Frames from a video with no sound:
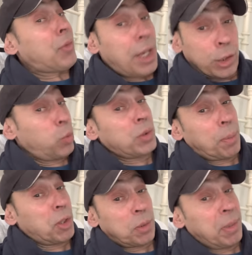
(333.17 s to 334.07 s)
There's always a
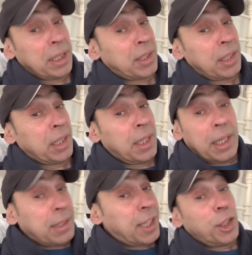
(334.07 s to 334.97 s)
possibility
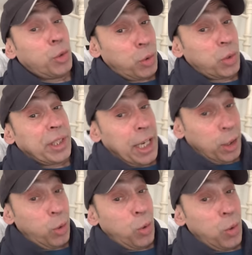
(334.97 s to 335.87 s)
that you could get
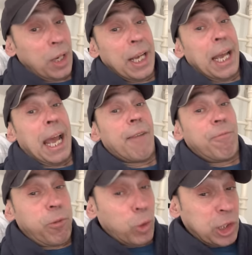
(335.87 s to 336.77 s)
caught. And
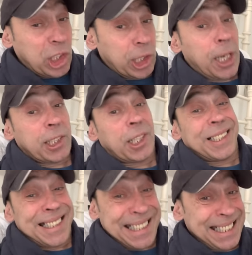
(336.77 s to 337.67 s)
for such
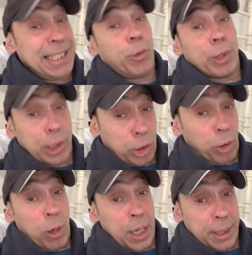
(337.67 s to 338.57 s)
serious
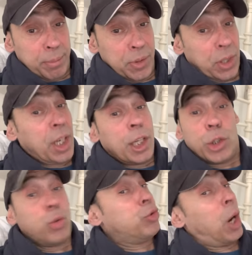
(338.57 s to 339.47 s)
crimes,
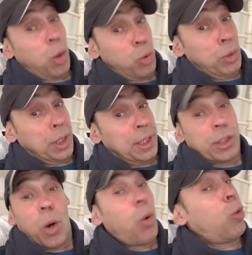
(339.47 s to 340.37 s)
you know
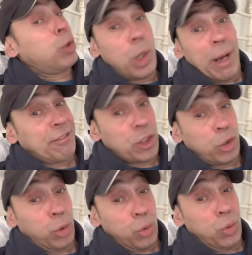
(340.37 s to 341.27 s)
that all you have to
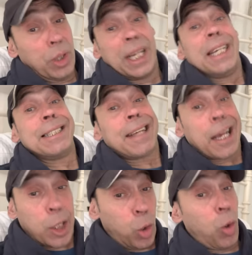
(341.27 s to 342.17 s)
do is
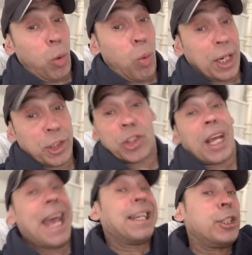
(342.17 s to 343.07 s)
get caught once
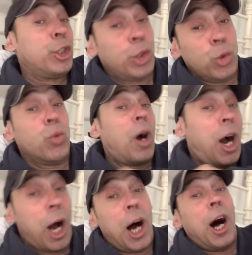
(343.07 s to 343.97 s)
and you
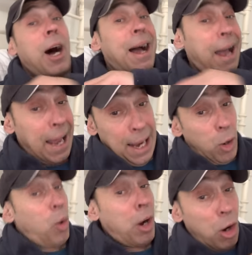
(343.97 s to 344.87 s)
are
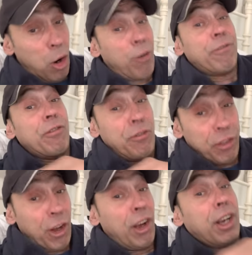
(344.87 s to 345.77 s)
out of
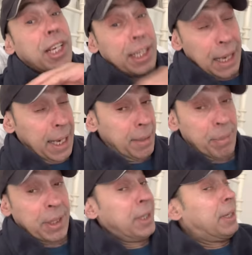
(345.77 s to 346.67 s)
the game.
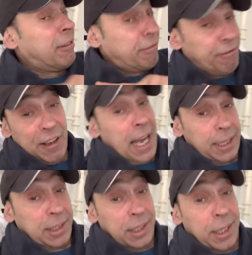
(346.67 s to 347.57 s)

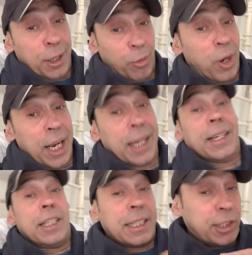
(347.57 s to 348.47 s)
Fact, right?
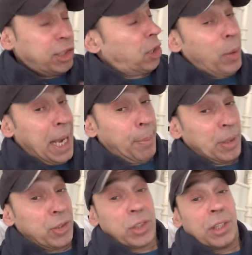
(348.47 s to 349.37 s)
So it
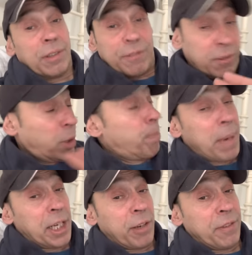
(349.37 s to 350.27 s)
happens to
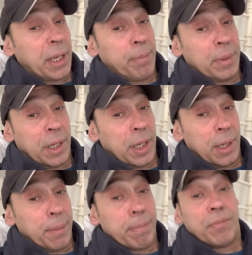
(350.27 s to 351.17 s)
many of them.
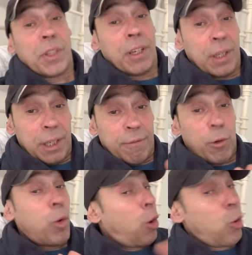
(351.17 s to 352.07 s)

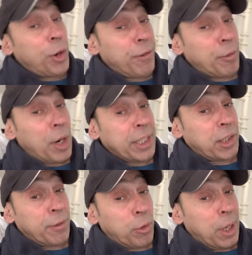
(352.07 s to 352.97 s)
For all the variety
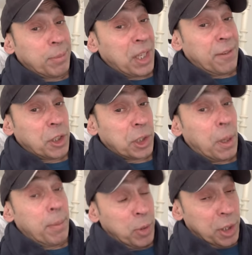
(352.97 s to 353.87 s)
of crimes that
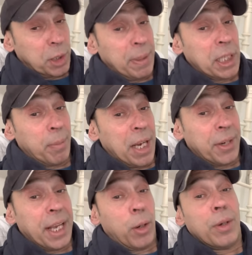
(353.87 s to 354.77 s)
I'm going to speak about
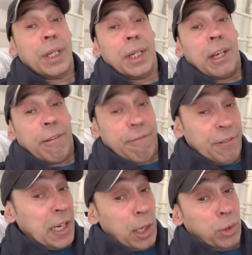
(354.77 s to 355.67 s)
now,
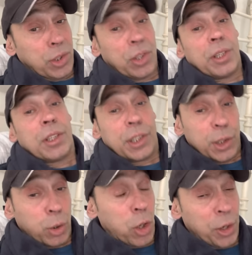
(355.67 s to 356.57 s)
fellows,
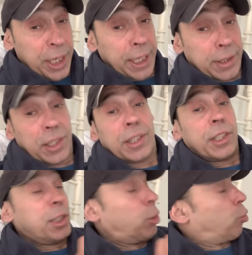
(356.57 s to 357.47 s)
you got nicked,
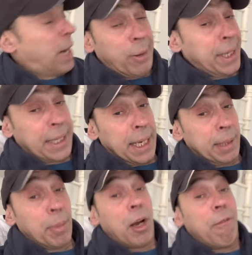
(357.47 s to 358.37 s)
you're out the
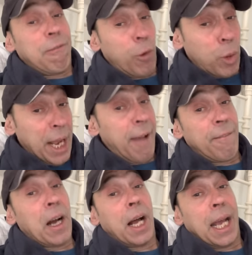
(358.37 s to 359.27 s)
game
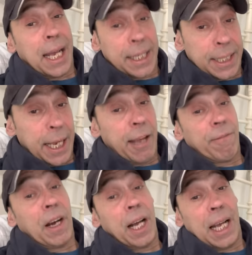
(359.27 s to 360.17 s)
forever and
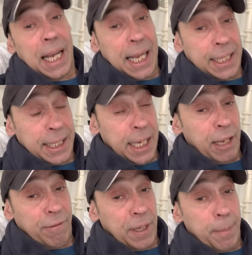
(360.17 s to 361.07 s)
ever and
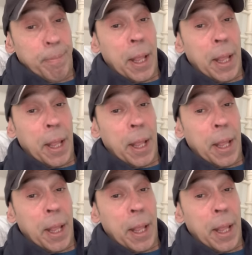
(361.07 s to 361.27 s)
ever.